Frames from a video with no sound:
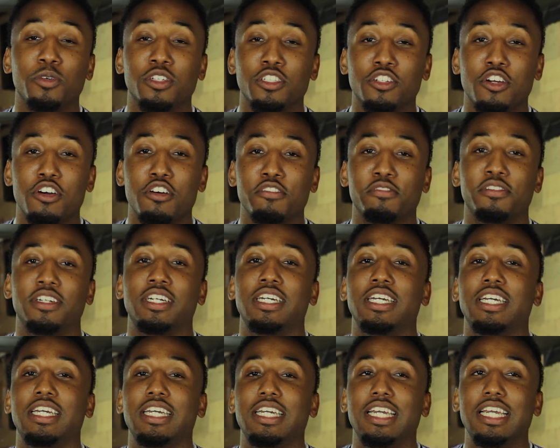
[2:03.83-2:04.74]
was off,
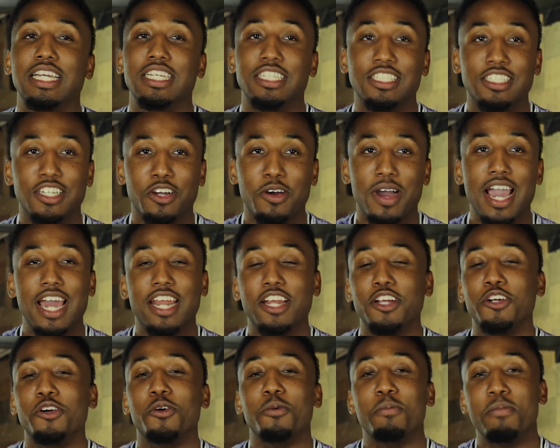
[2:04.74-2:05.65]
and so I had to
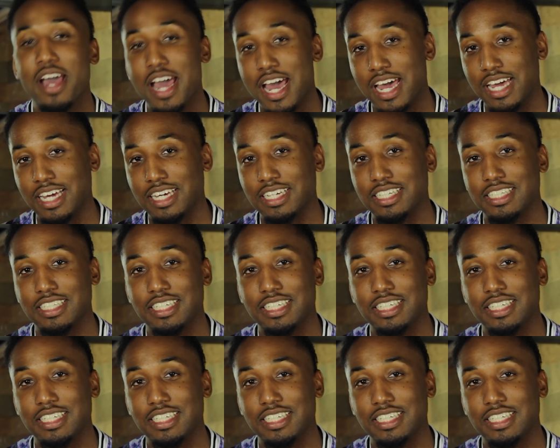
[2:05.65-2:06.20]
go back,